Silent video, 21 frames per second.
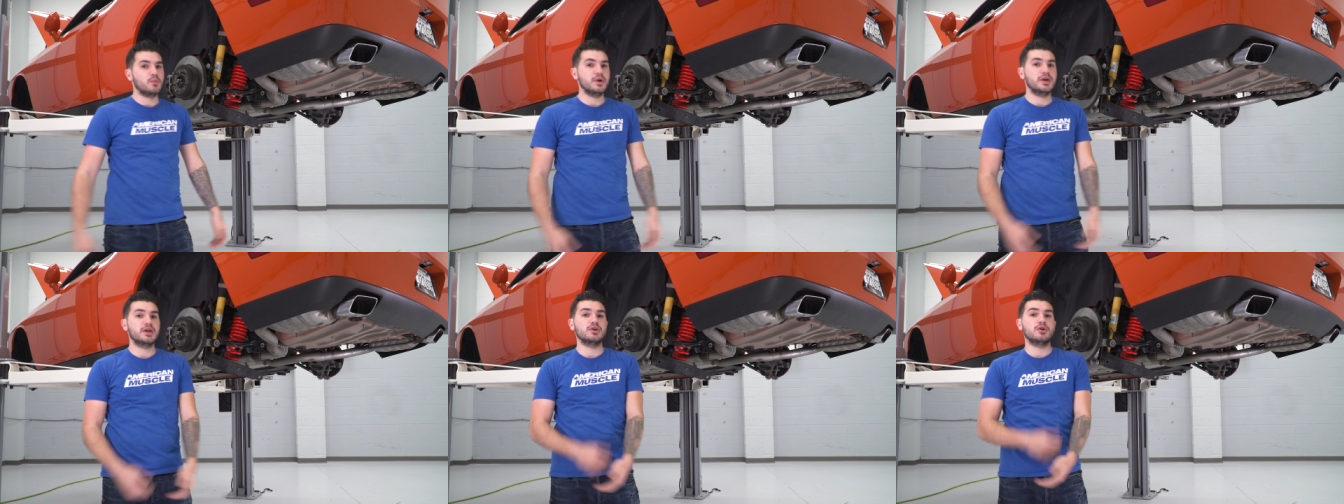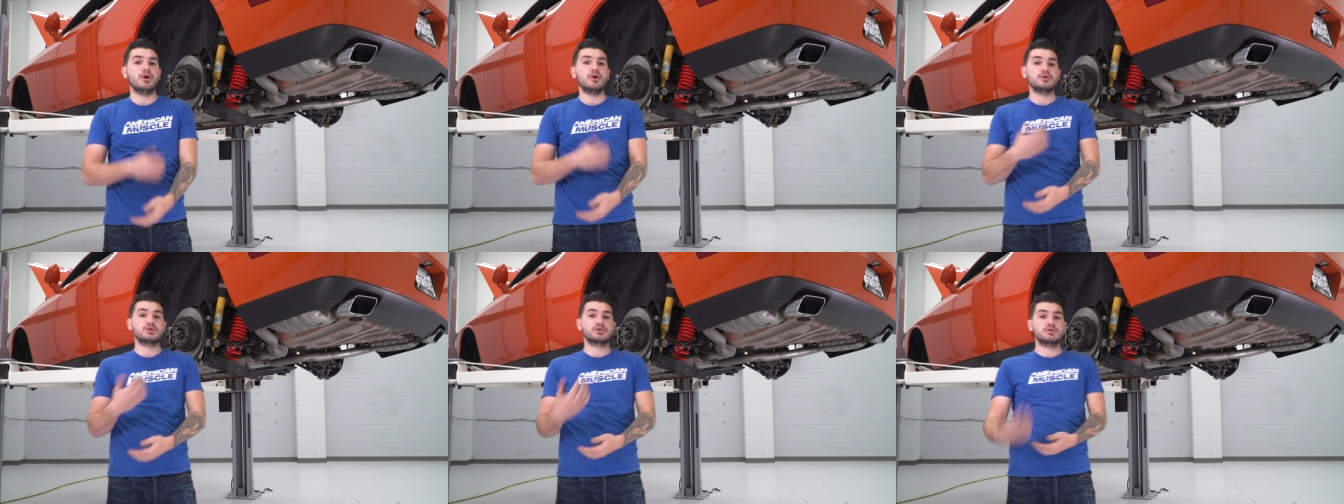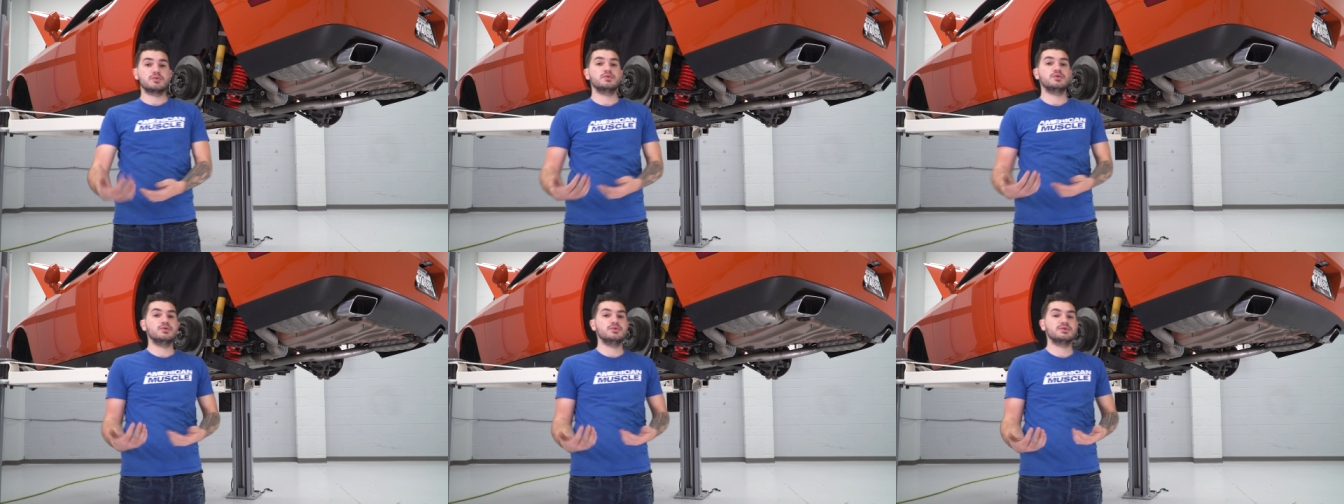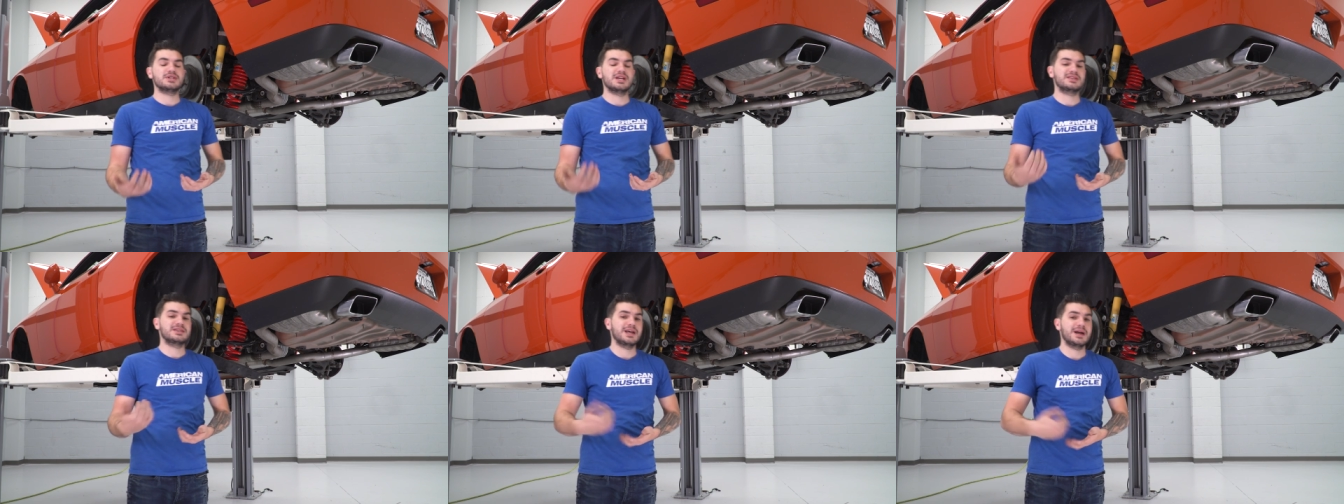We can also
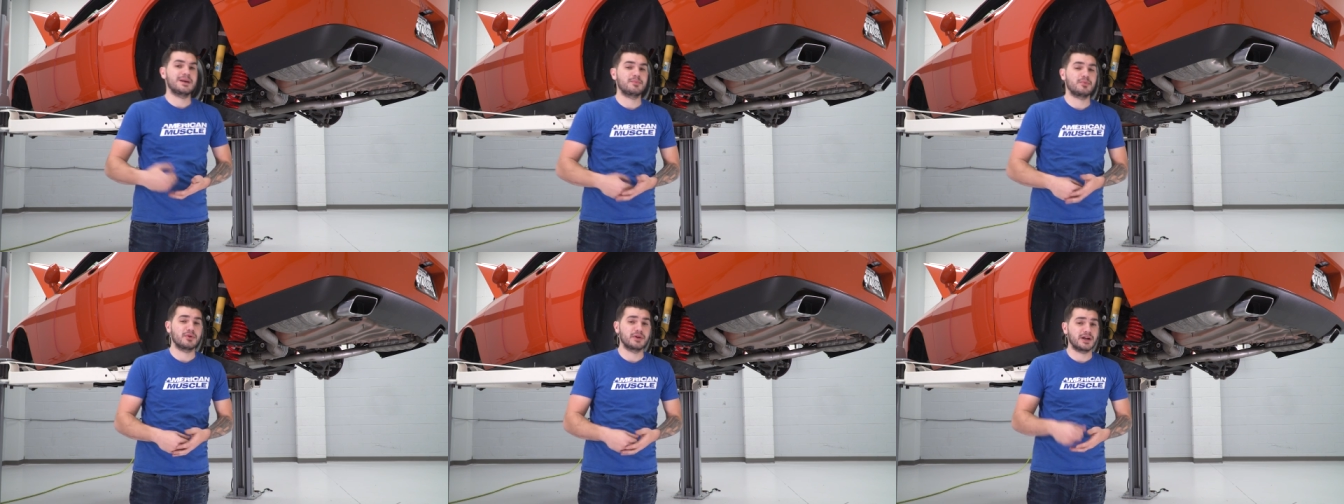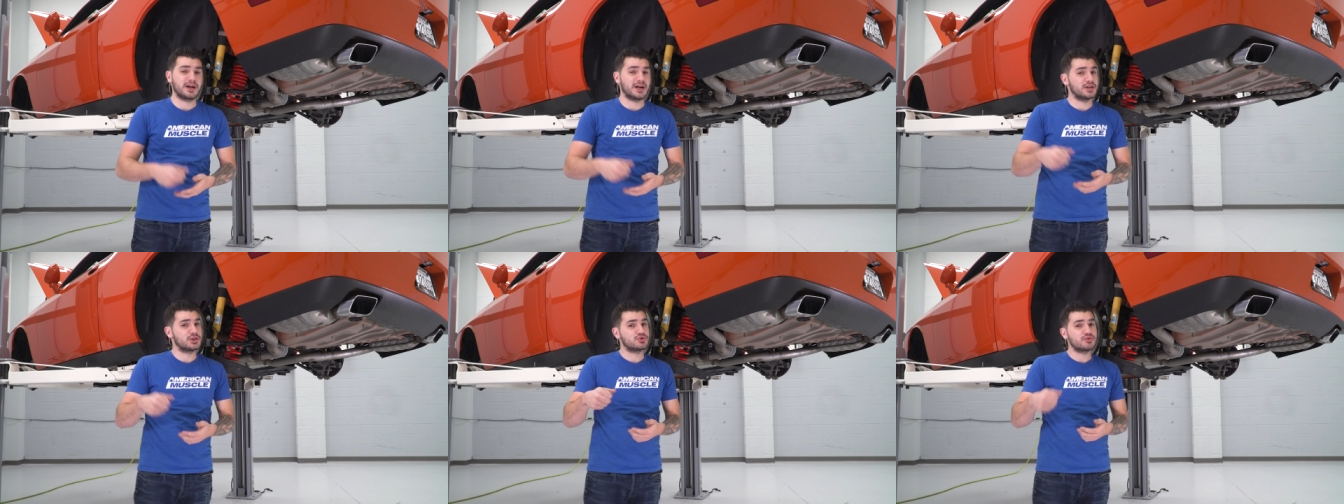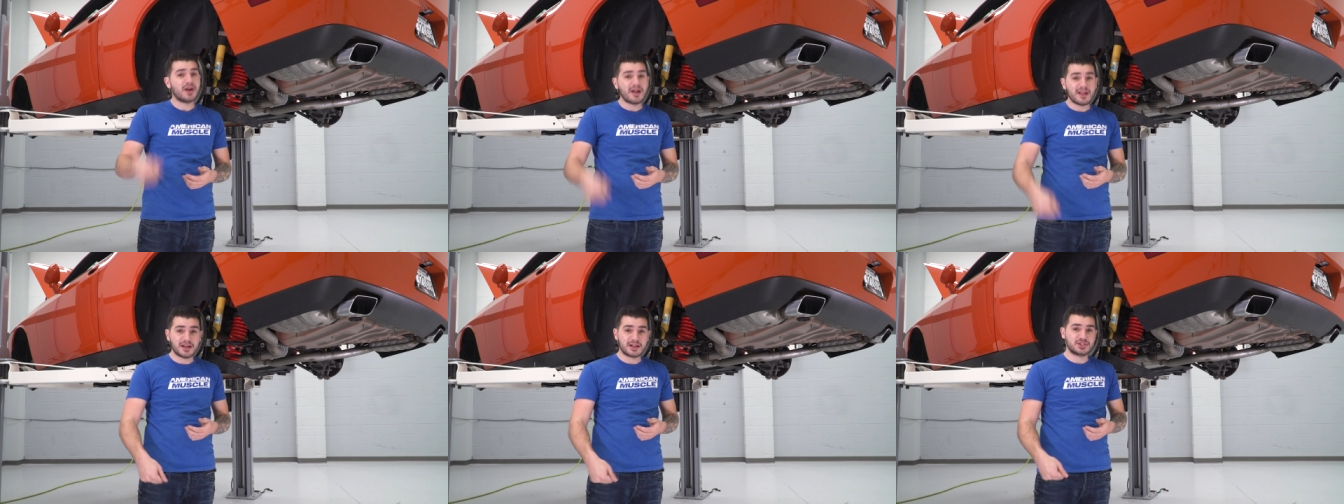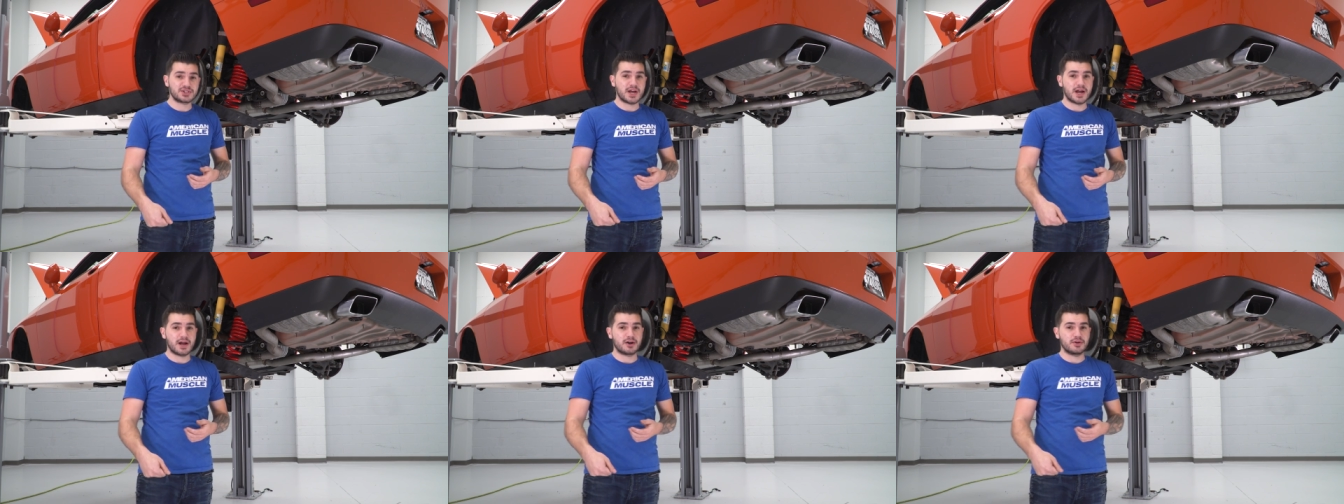use at that point a
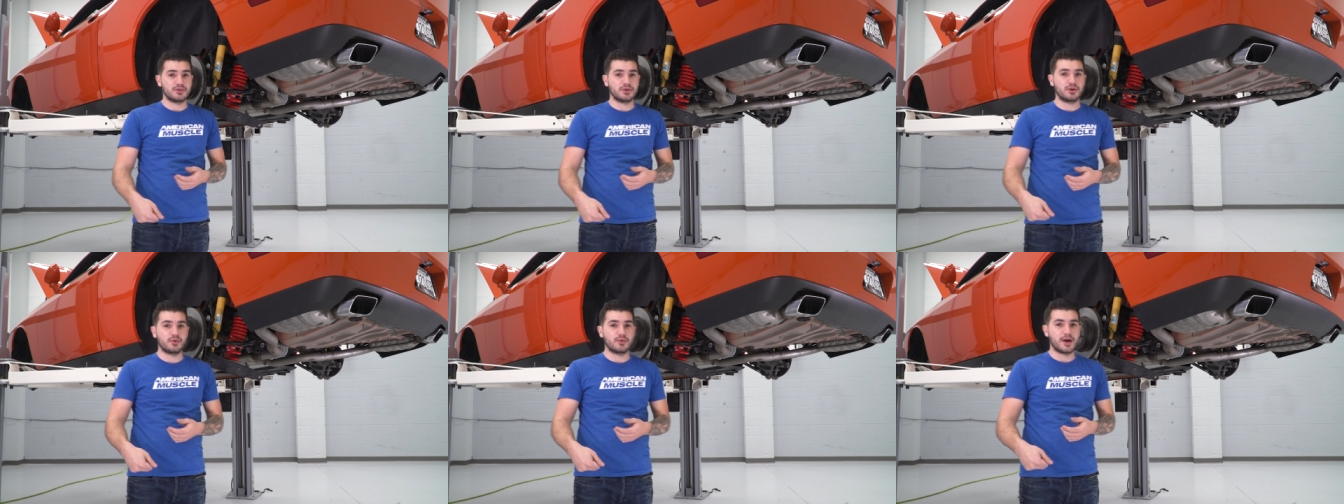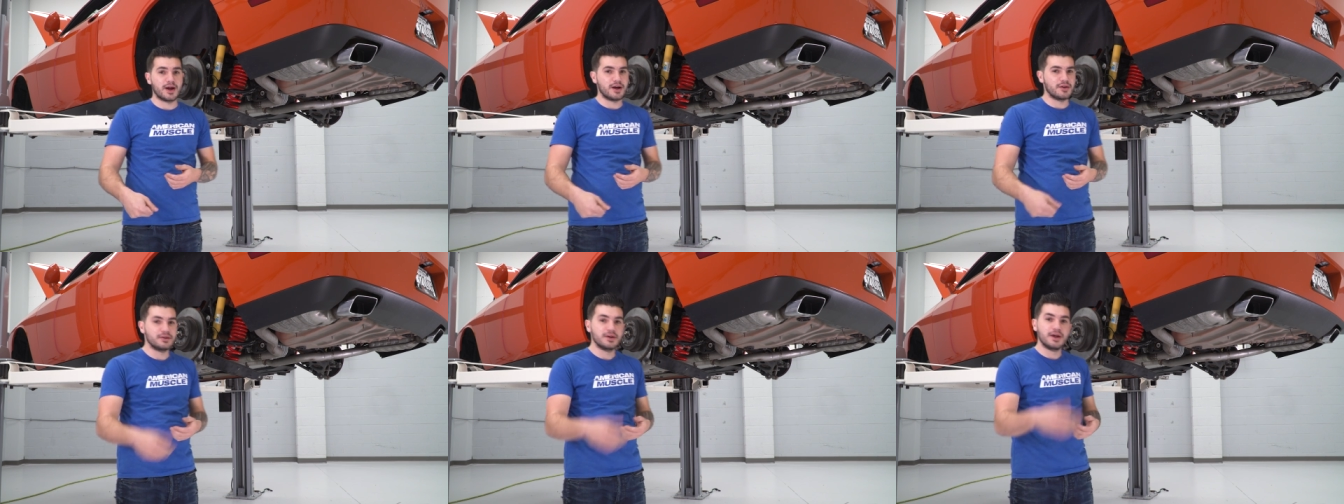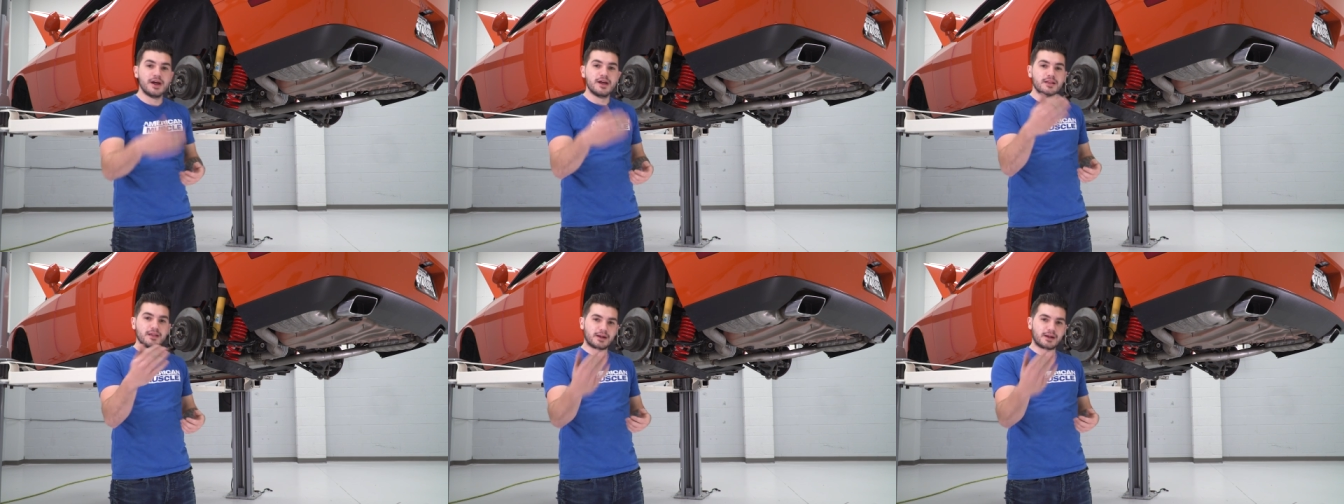hydraulic jack on the ground,